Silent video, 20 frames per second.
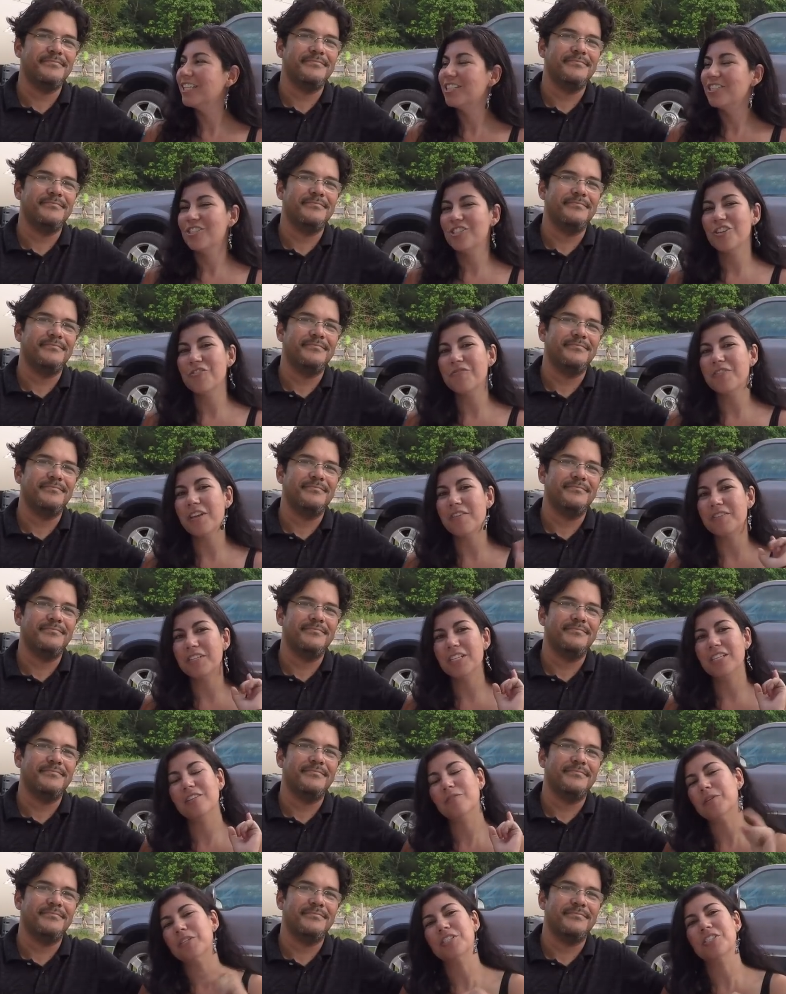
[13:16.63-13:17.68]
Speaker 1: So if you have any
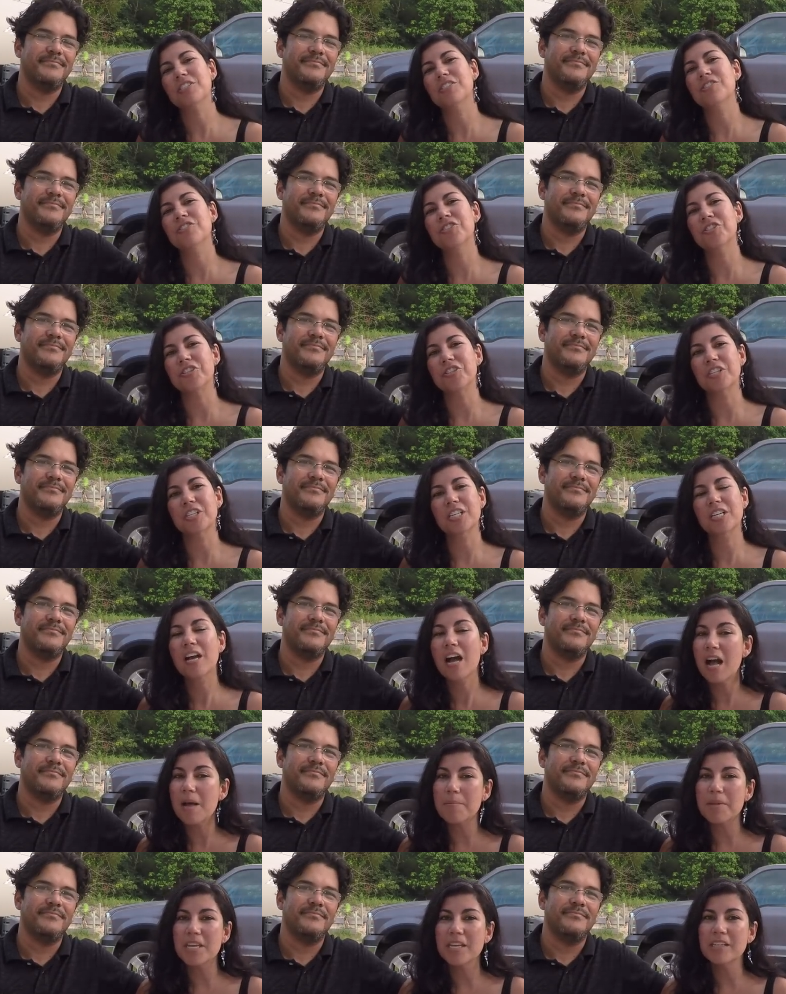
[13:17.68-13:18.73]
questions or
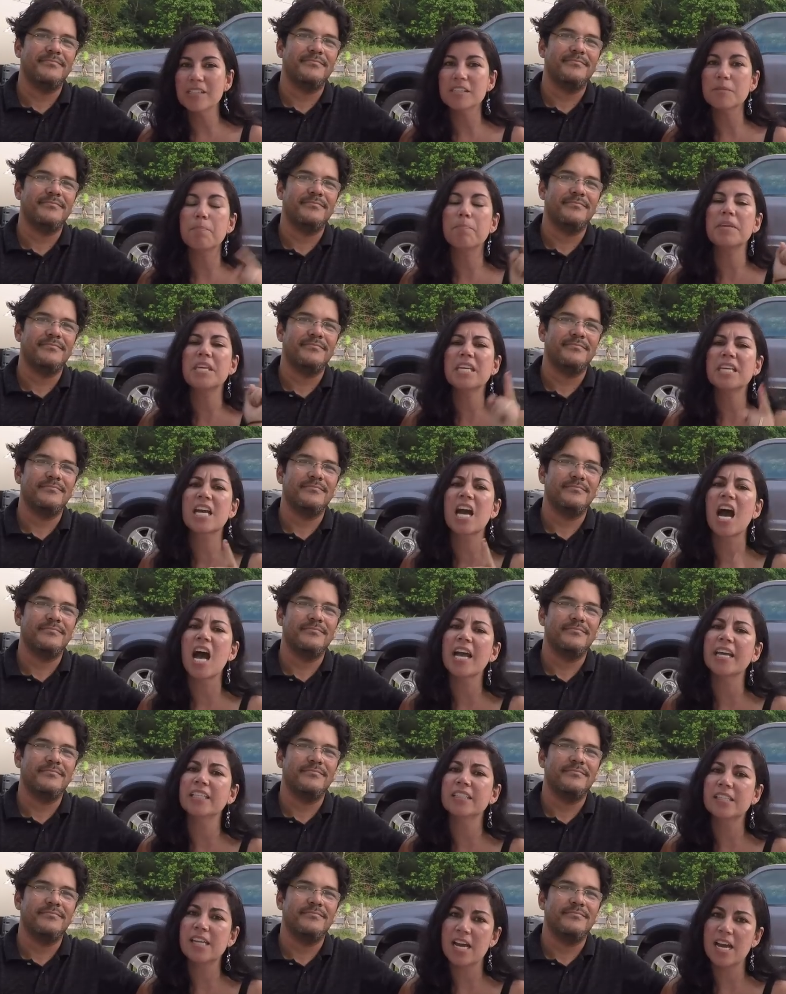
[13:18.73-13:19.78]
comments, be
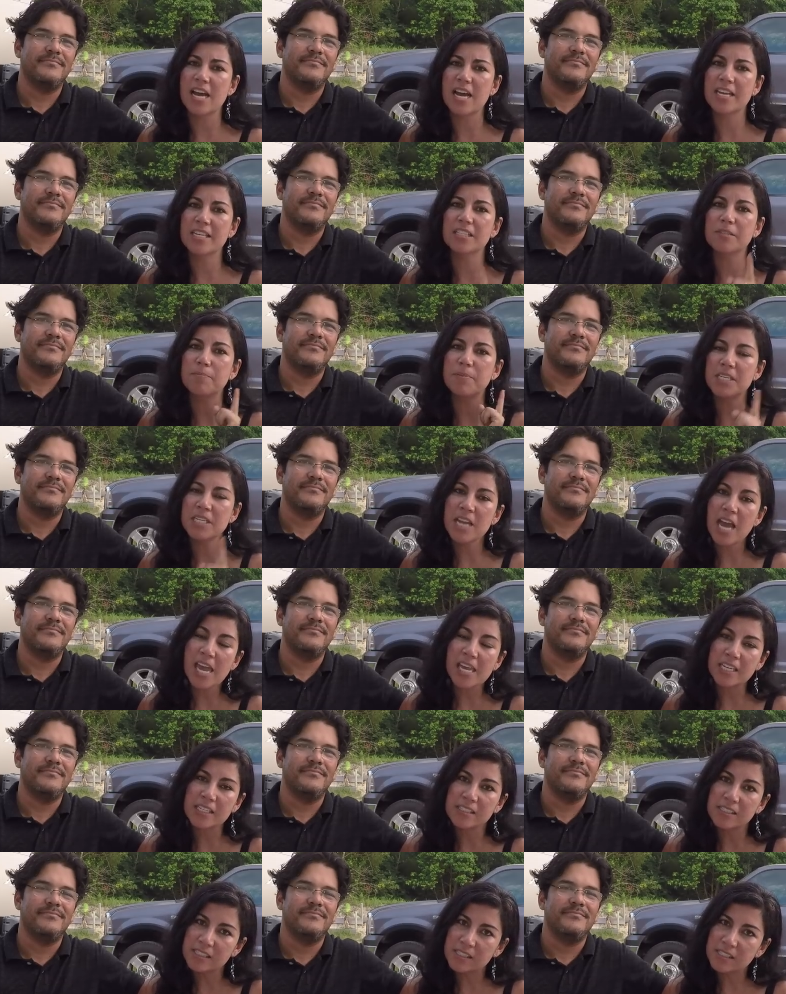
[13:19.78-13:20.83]
kind, guys. Be
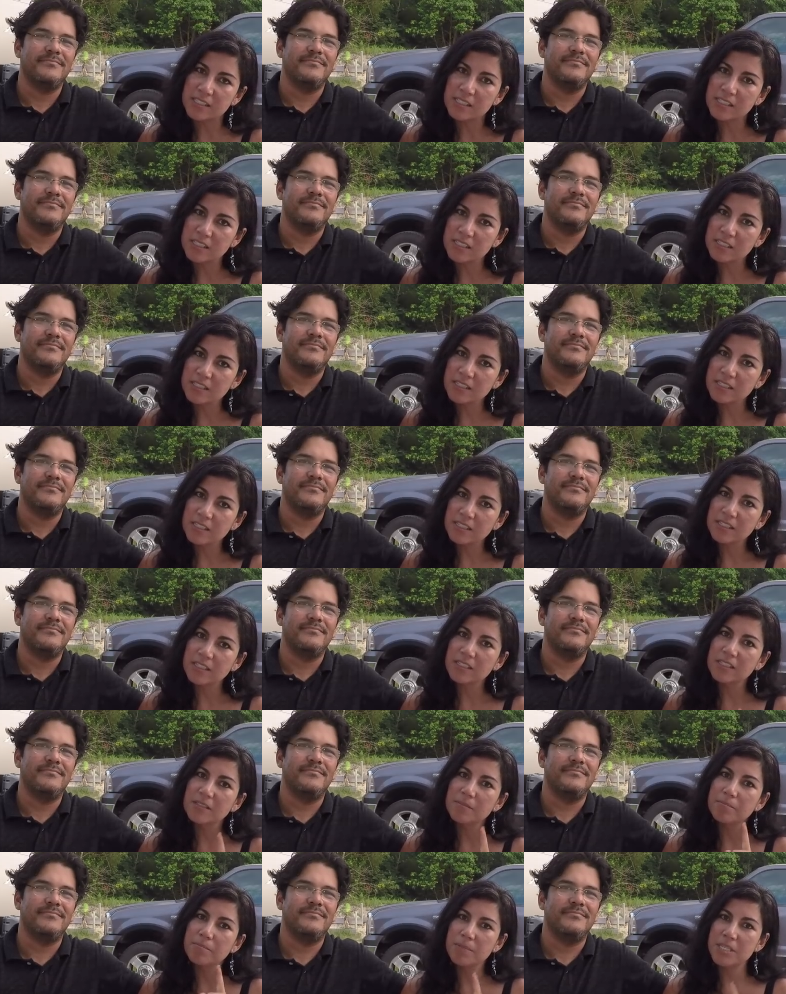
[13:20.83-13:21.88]
nice.
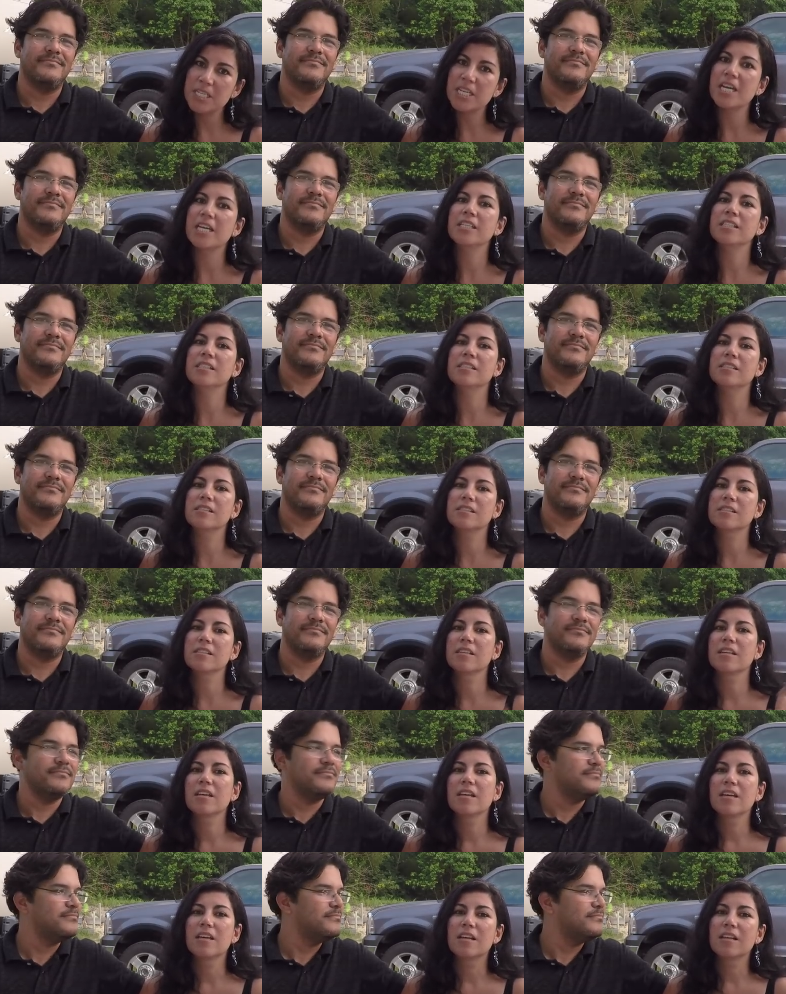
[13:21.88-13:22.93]
Be nice.
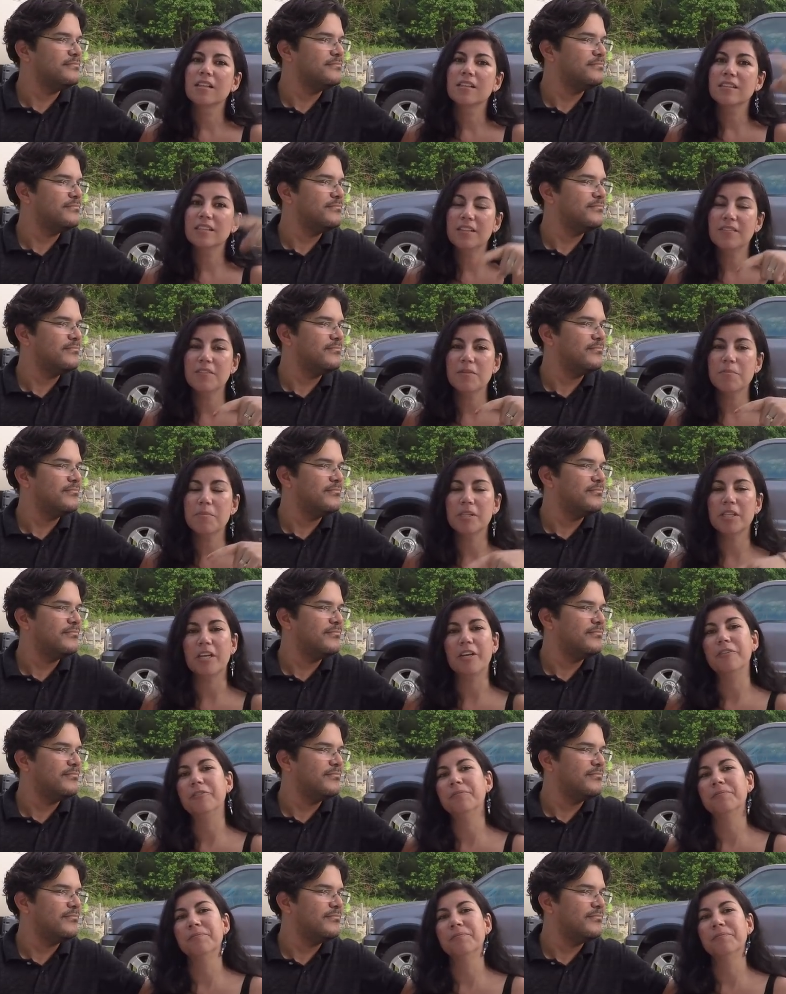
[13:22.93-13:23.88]
Leave them below.